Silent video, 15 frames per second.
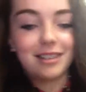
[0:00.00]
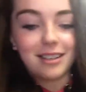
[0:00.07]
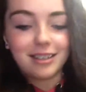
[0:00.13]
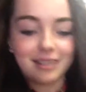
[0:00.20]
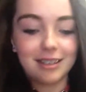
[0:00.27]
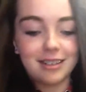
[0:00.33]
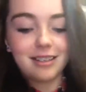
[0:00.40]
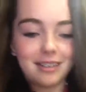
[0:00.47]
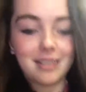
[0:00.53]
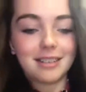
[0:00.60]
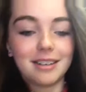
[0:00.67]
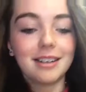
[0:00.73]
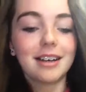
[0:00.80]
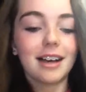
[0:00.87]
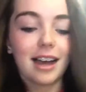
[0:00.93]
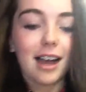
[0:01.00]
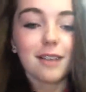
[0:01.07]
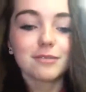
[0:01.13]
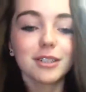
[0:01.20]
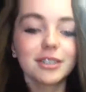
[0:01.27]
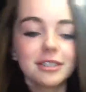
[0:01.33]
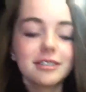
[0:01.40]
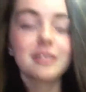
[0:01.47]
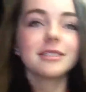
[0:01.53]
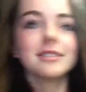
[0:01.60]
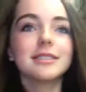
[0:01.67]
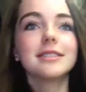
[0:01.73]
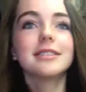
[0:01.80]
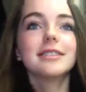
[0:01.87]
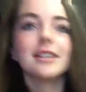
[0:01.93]
Aaron,
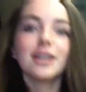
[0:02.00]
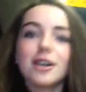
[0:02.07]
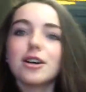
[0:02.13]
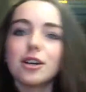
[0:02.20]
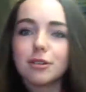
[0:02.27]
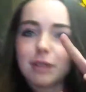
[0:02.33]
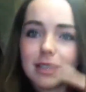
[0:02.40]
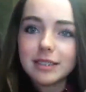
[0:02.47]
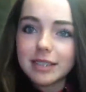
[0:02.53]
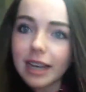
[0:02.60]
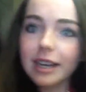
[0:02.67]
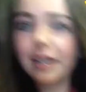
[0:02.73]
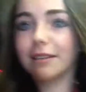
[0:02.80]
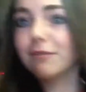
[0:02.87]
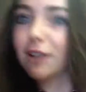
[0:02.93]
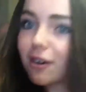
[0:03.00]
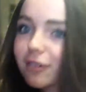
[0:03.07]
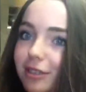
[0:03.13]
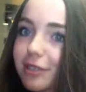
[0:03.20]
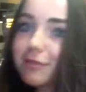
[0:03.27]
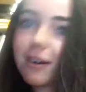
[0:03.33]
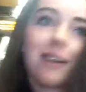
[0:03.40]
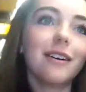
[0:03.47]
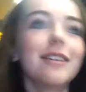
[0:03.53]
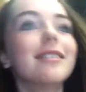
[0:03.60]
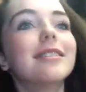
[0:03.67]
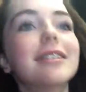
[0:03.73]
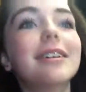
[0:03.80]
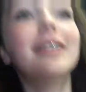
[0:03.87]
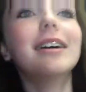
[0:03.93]
who I daily vlogged for,
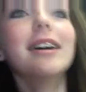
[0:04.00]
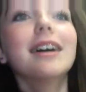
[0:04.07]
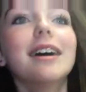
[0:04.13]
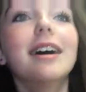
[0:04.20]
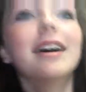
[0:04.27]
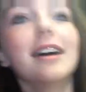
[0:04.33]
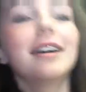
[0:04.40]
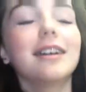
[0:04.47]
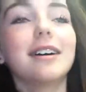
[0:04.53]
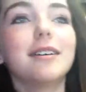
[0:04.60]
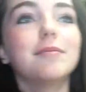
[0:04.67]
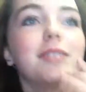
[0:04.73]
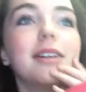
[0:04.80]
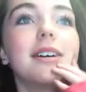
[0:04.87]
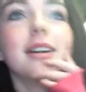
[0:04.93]
and